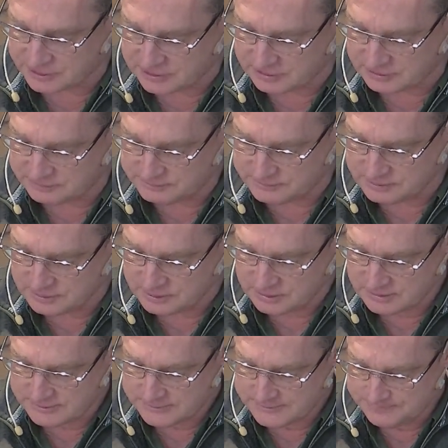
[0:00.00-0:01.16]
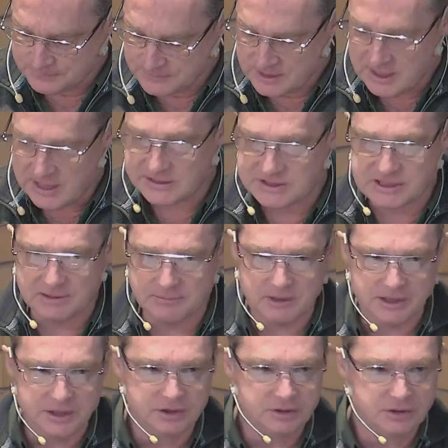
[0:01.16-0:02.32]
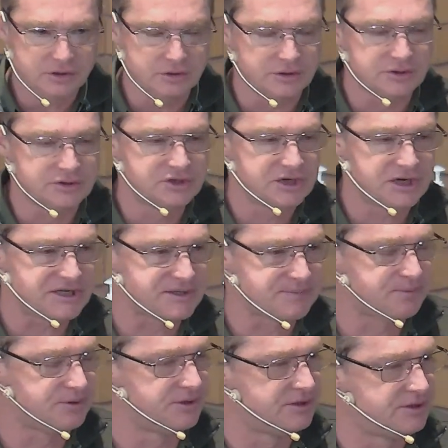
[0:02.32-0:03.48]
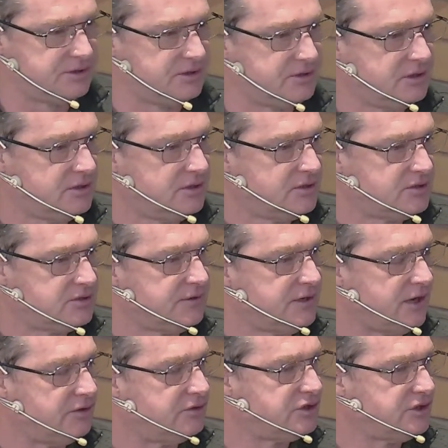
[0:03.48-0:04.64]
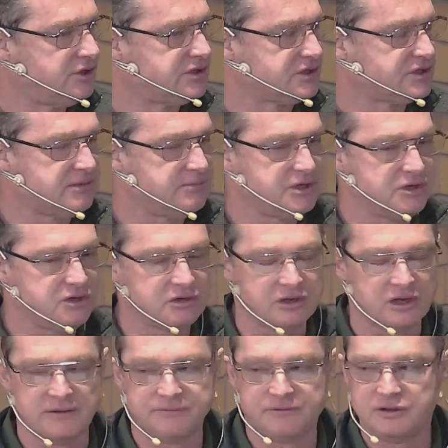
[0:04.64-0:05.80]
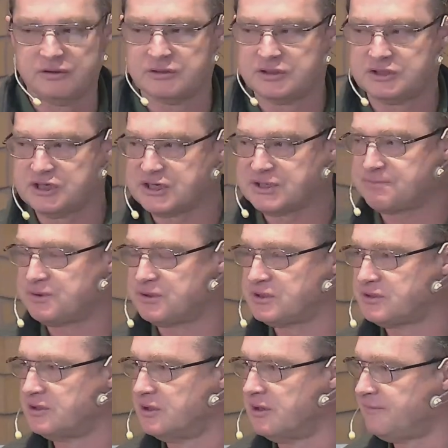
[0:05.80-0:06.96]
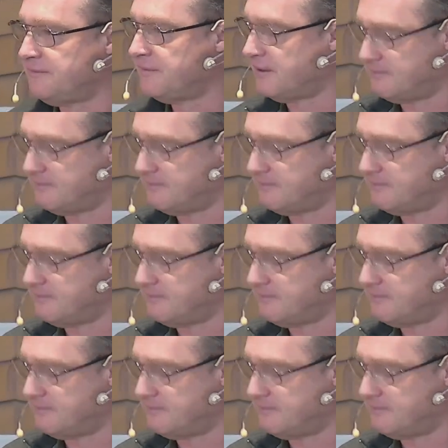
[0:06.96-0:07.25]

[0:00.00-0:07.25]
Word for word: when you got home, and someone who you're desperate to know Jesus, someone in your life that you are desperate to,